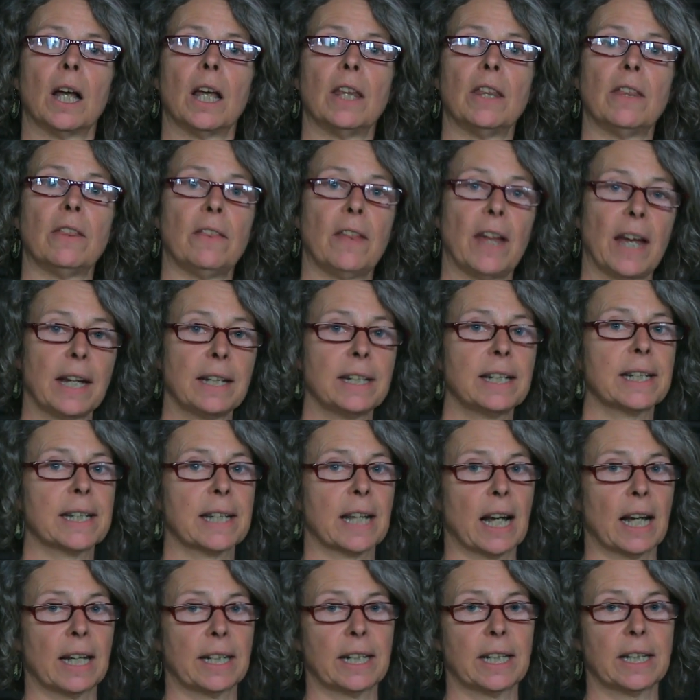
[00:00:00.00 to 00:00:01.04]
They
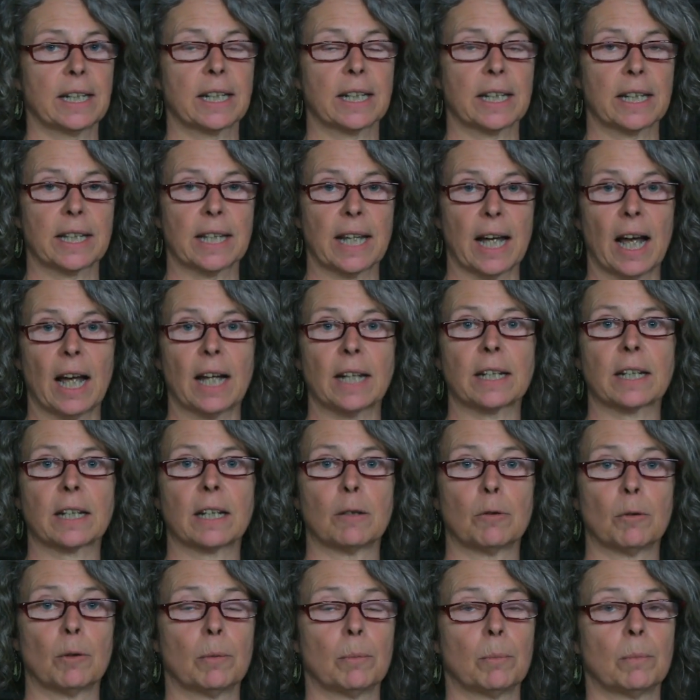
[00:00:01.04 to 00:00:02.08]
decided that
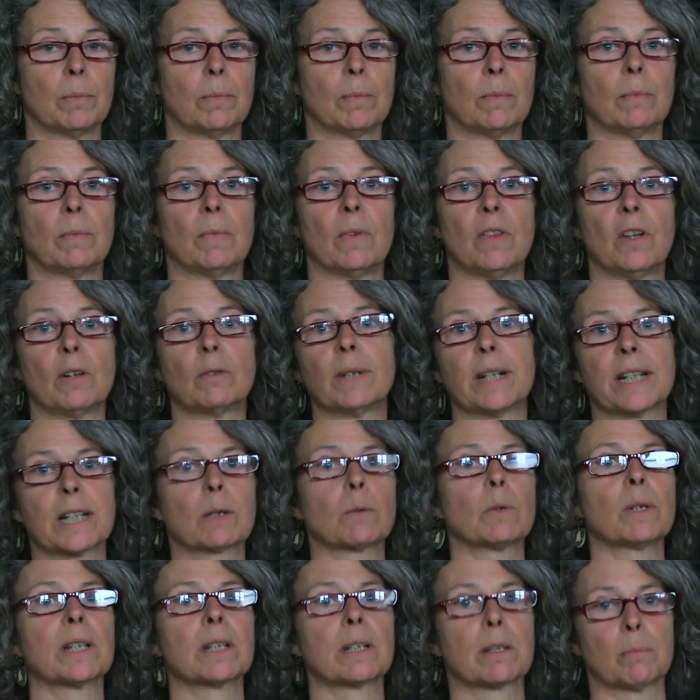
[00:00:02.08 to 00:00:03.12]
the
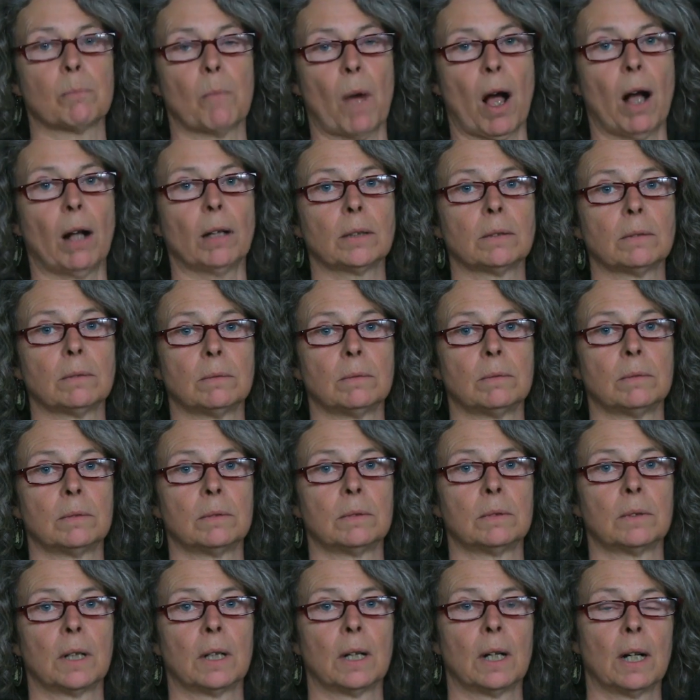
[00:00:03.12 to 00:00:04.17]
risk was small,
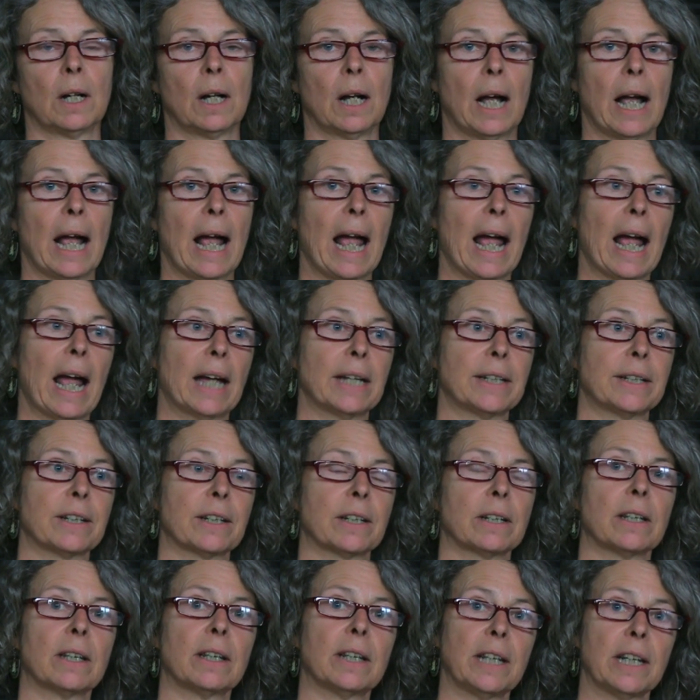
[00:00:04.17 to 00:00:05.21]

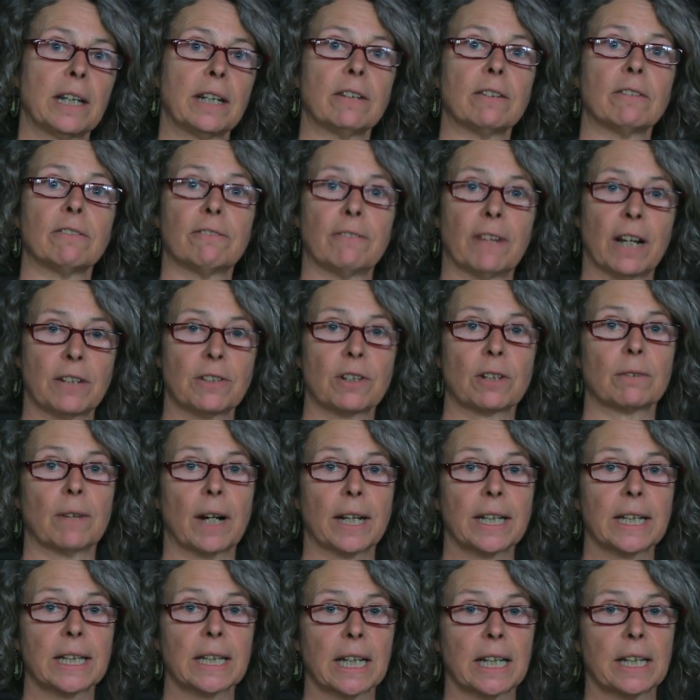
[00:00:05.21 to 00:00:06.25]
and the federal
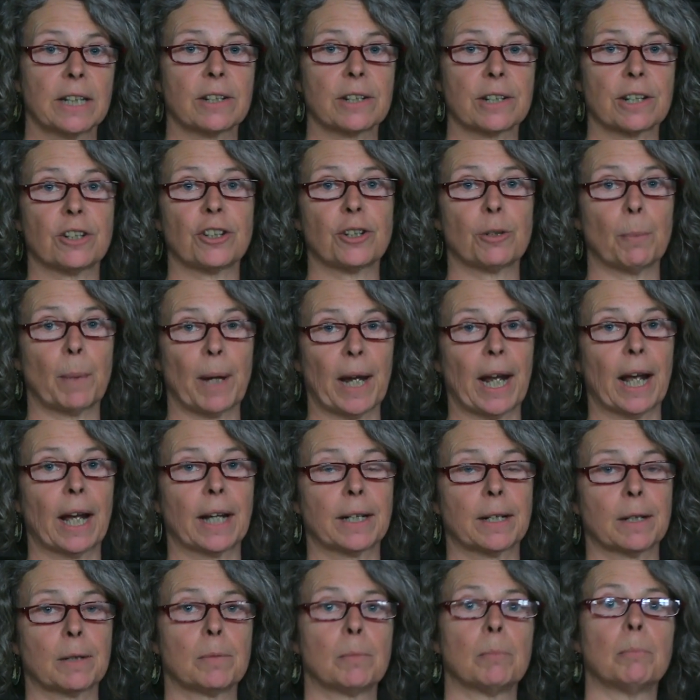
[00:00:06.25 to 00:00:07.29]
regulators in
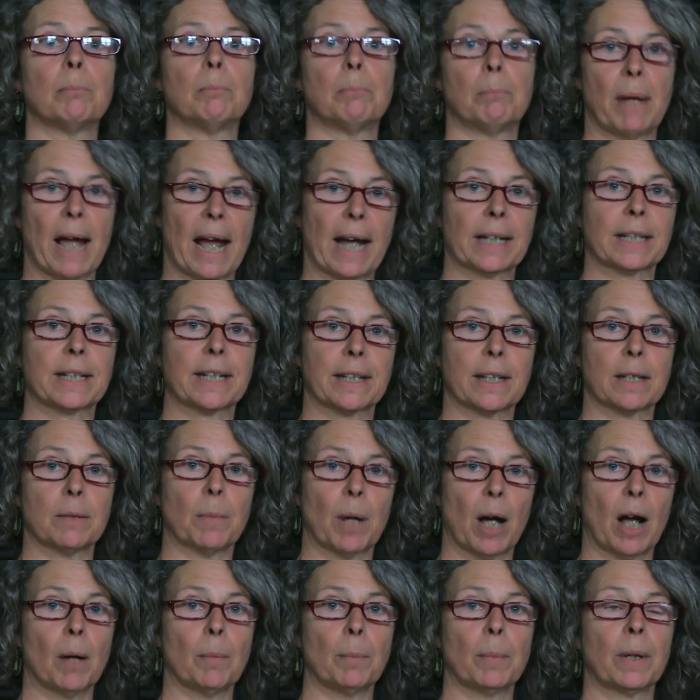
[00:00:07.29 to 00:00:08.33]
Japan backed
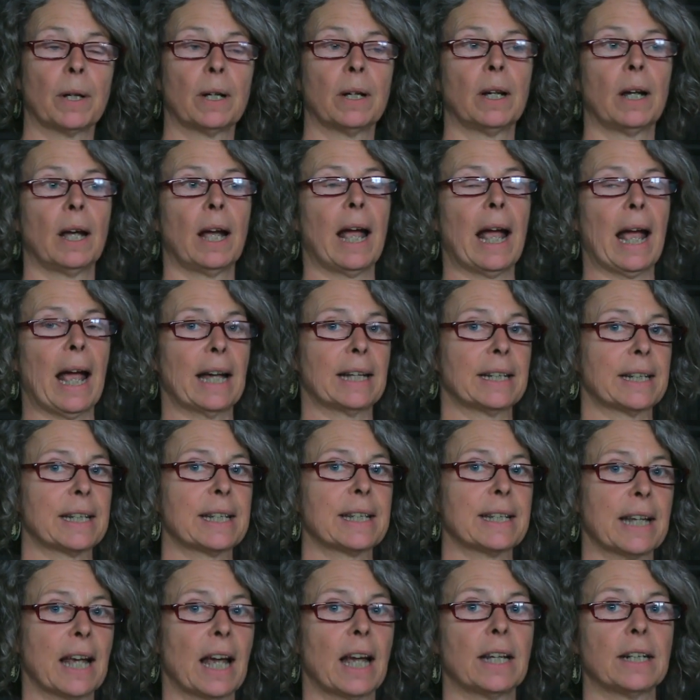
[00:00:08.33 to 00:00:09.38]
them up and
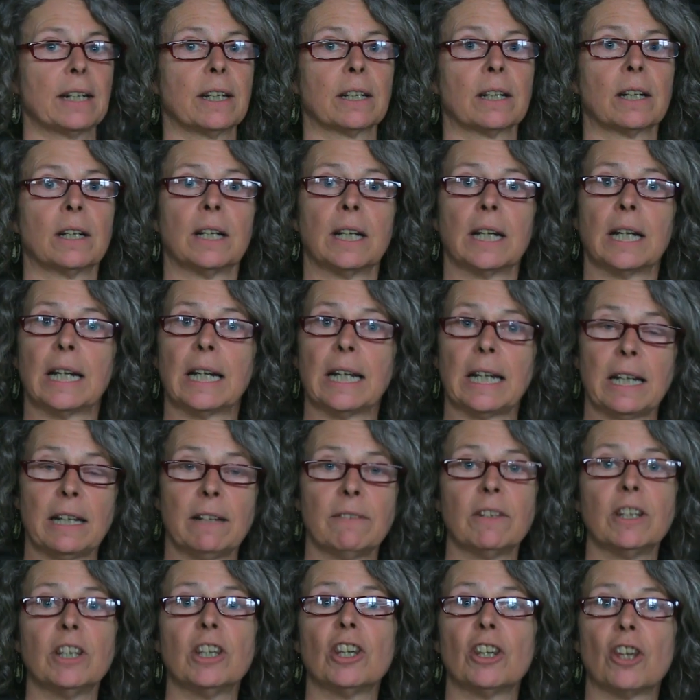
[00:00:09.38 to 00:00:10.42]
said,
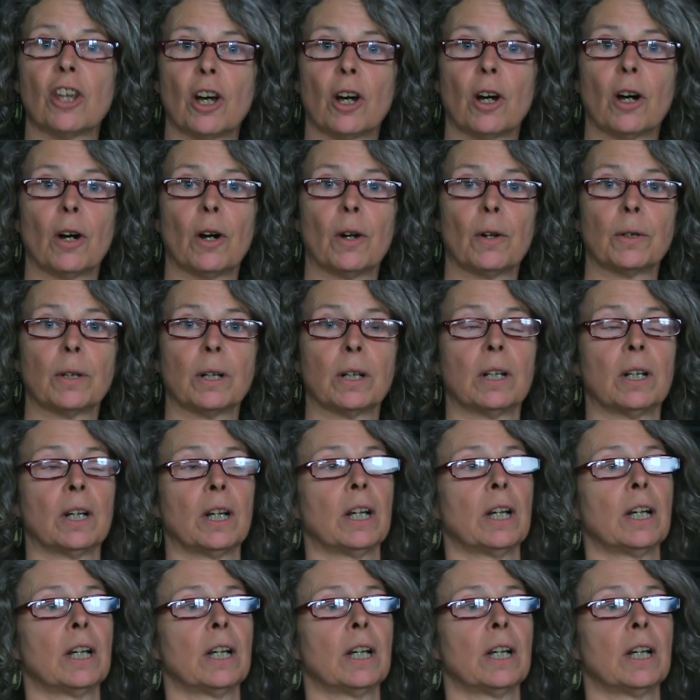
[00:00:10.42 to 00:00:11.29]
even though